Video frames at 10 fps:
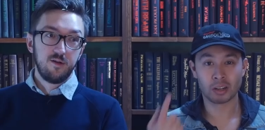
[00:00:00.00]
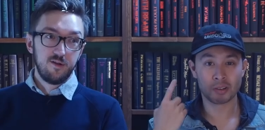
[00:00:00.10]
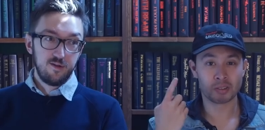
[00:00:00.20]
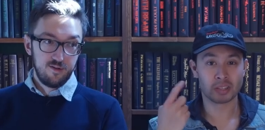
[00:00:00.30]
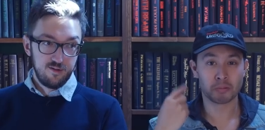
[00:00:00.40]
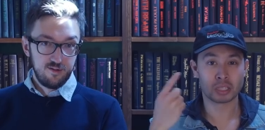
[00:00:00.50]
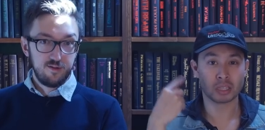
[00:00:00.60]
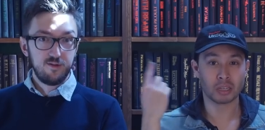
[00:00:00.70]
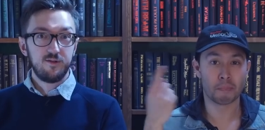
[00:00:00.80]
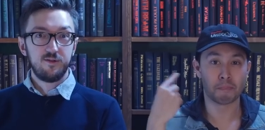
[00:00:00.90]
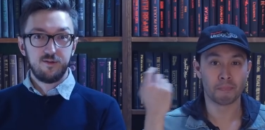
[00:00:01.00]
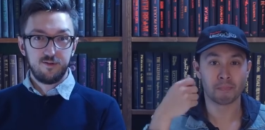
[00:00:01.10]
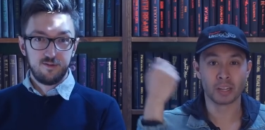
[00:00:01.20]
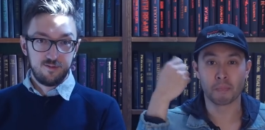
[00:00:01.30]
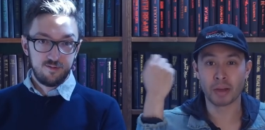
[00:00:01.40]
Speaker 1: goes, uh, what's uh,
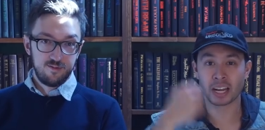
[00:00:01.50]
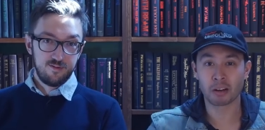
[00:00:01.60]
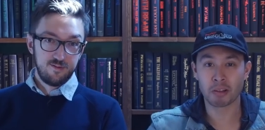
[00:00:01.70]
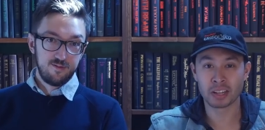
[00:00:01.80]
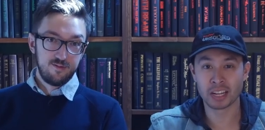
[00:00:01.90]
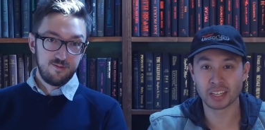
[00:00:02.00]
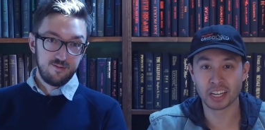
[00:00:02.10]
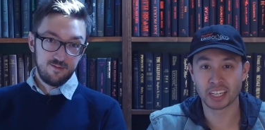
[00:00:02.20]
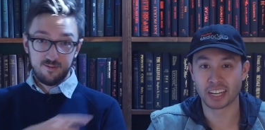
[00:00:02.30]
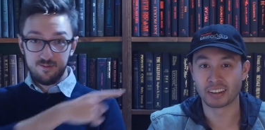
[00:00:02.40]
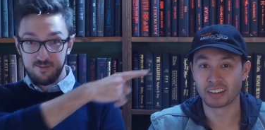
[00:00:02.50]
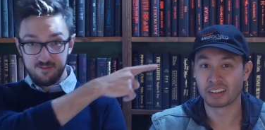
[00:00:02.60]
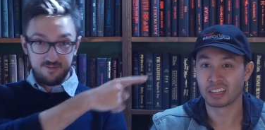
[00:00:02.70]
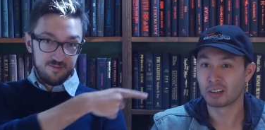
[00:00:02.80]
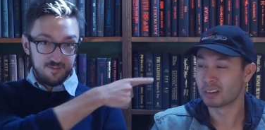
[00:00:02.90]
you know, banging around in this noggin.
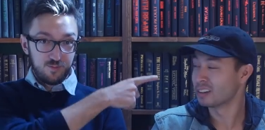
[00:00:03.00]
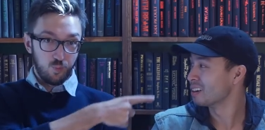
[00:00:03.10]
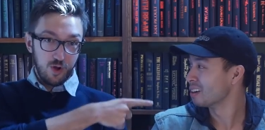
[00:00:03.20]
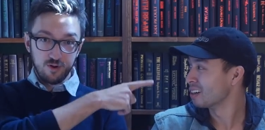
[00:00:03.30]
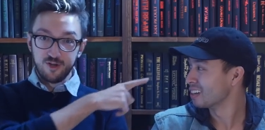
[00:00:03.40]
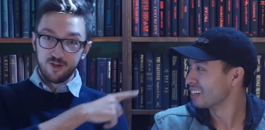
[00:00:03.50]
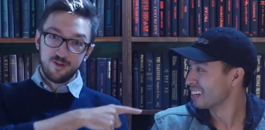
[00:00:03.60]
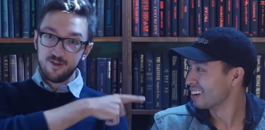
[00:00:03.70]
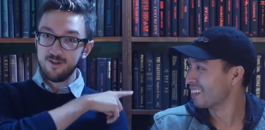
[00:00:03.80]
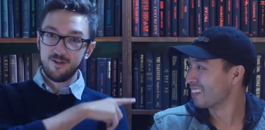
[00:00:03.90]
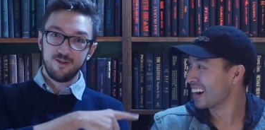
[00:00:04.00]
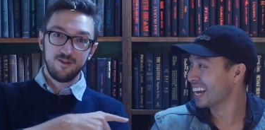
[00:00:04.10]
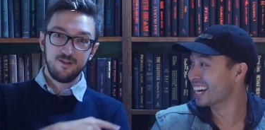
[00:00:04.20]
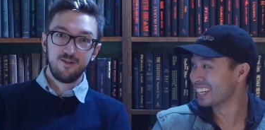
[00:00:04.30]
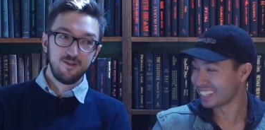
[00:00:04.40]
It's weird. Well, why,
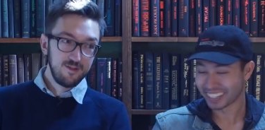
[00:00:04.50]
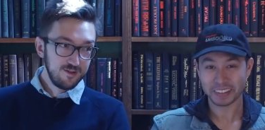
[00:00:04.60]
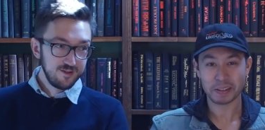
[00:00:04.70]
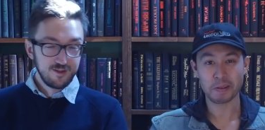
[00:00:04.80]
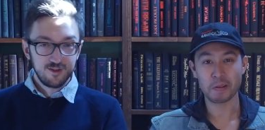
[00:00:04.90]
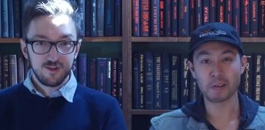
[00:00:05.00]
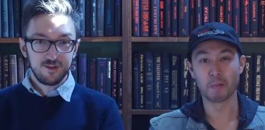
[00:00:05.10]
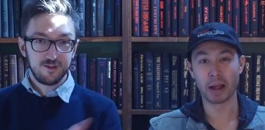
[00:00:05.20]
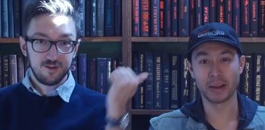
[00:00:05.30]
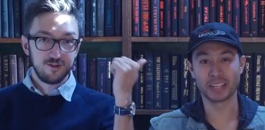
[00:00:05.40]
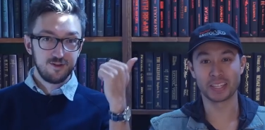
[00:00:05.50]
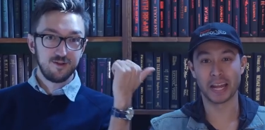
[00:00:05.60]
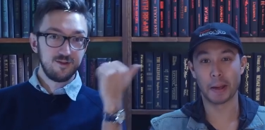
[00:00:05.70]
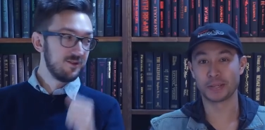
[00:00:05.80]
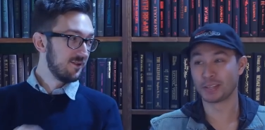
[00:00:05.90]
why my
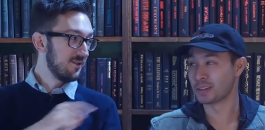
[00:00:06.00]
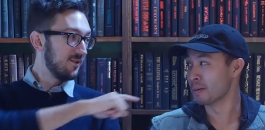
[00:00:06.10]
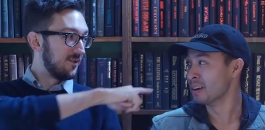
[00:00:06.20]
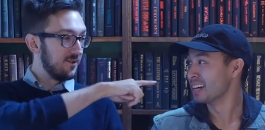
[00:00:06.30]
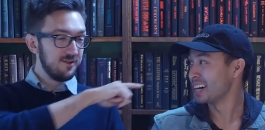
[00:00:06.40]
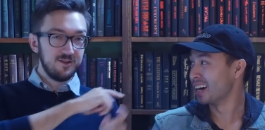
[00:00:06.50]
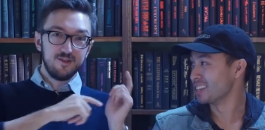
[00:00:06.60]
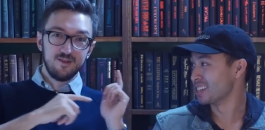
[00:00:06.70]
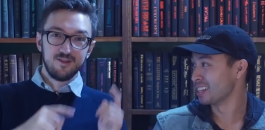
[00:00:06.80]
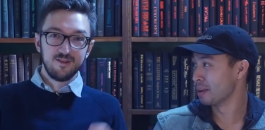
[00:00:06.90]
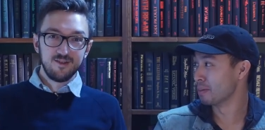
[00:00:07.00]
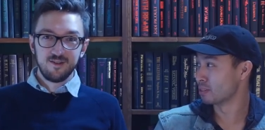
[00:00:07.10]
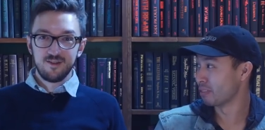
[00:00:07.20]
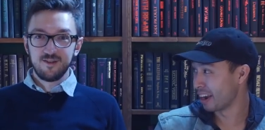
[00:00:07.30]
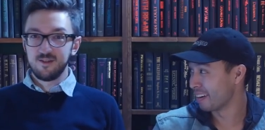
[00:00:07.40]
synapses are constantly
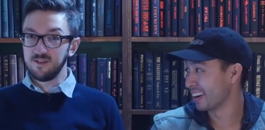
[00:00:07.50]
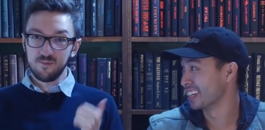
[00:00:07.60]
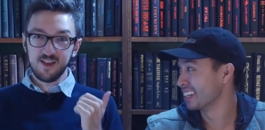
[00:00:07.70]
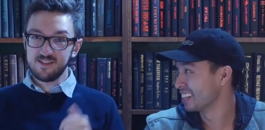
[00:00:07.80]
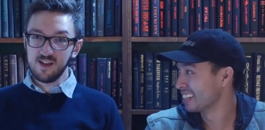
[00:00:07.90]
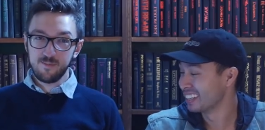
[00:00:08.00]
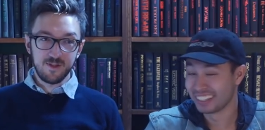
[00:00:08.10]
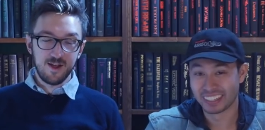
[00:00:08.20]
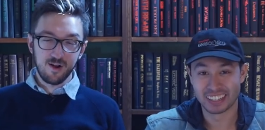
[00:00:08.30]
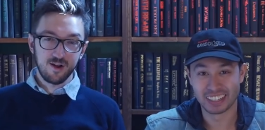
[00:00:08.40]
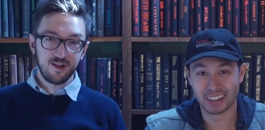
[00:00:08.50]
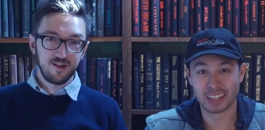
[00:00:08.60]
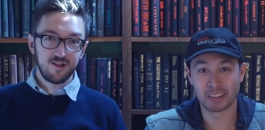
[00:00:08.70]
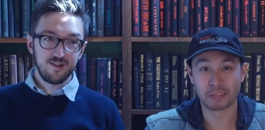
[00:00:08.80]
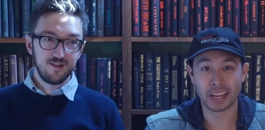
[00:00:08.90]
misfiring? It's messed up in there.
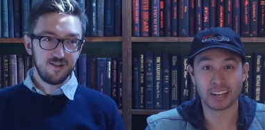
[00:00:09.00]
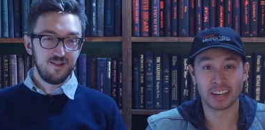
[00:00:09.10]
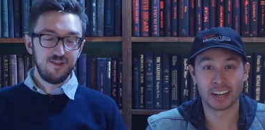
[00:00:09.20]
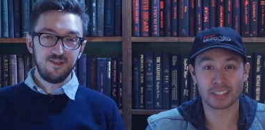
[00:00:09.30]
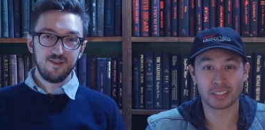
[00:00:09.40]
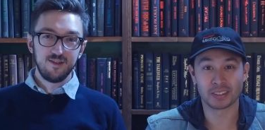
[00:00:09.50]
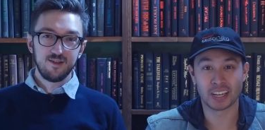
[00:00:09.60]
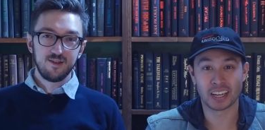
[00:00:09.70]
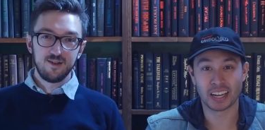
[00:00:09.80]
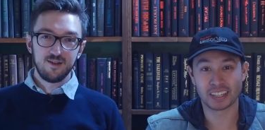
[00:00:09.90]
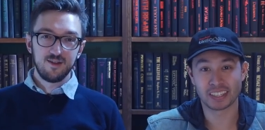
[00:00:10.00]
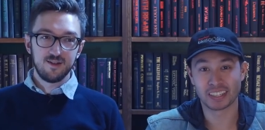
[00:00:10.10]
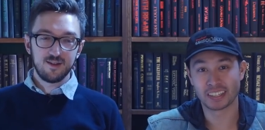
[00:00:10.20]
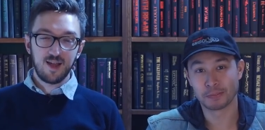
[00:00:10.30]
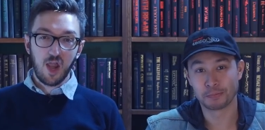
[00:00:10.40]
Lots of late nights looking at.
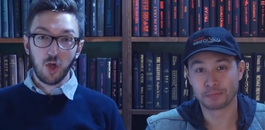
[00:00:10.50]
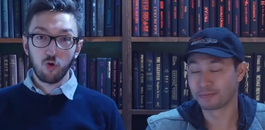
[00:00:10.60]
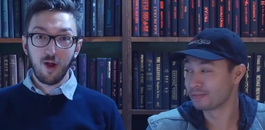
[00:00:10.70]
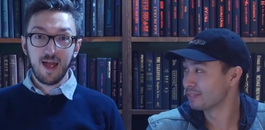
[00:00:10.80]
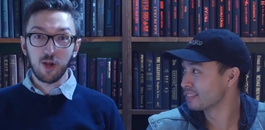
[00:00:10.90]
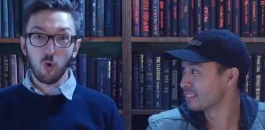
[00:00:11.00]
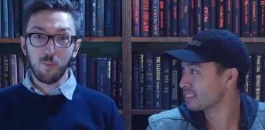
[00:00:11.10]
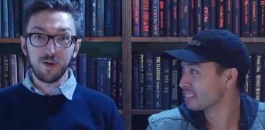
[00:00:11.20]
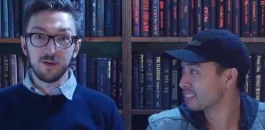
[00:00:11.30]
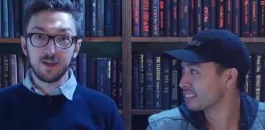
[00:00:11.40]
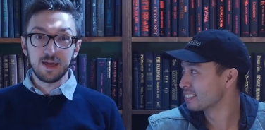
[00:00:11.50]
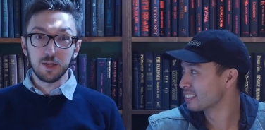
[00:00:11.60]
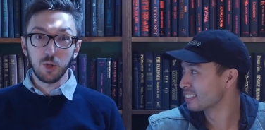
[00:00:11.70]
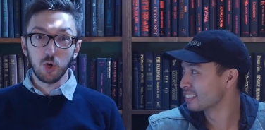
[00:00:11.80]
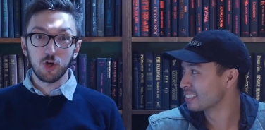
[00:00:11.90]
Uh, Gotta crack it open and take a
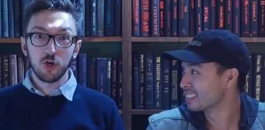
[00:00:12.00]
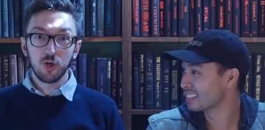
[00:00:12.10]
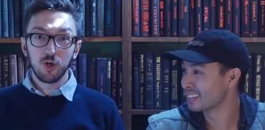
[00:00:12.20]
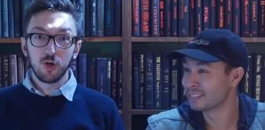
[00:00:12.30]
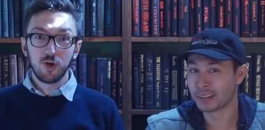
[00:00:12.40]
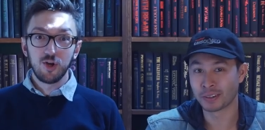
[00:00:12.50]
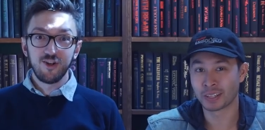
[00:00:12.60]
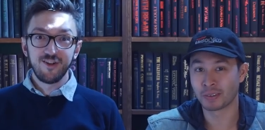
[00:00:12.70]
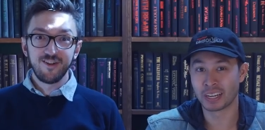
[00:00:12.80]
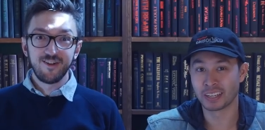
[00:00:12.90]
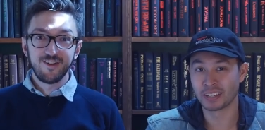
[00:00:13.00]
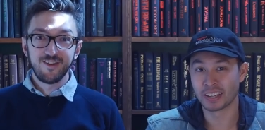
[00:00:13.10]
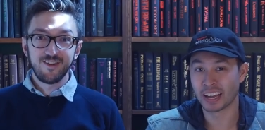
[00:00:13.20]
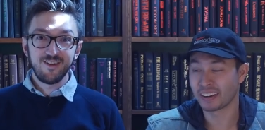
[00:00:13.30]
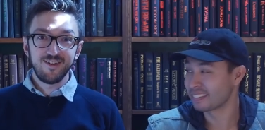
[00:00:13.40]
look. No, I don't think we need to do
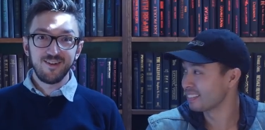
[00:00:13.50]
that.